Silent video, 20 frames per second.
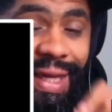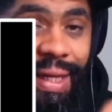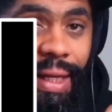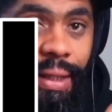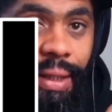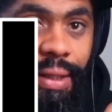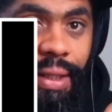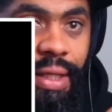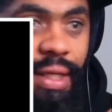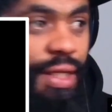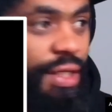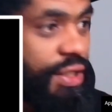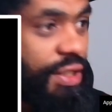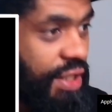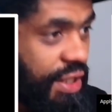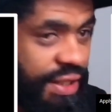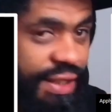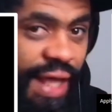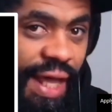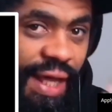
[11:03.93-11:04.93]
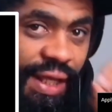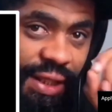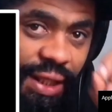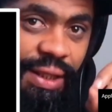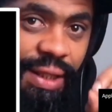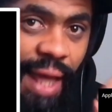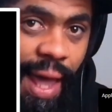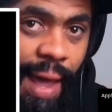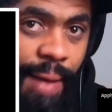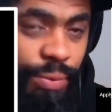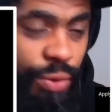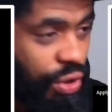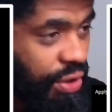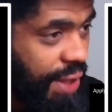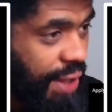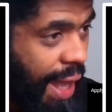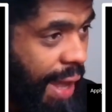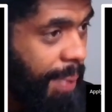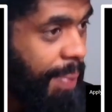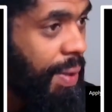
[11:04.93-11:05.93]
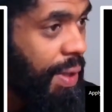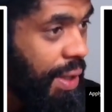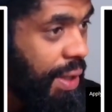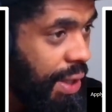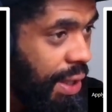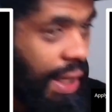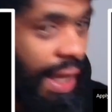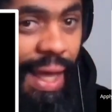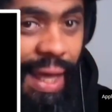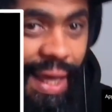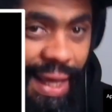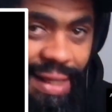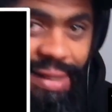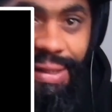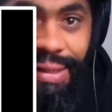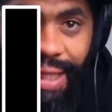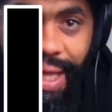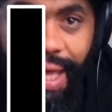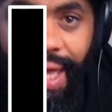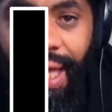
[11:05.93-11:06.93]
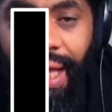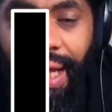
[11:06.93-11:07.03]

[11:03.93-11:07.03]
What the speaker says: it, just take the time to type a hashtag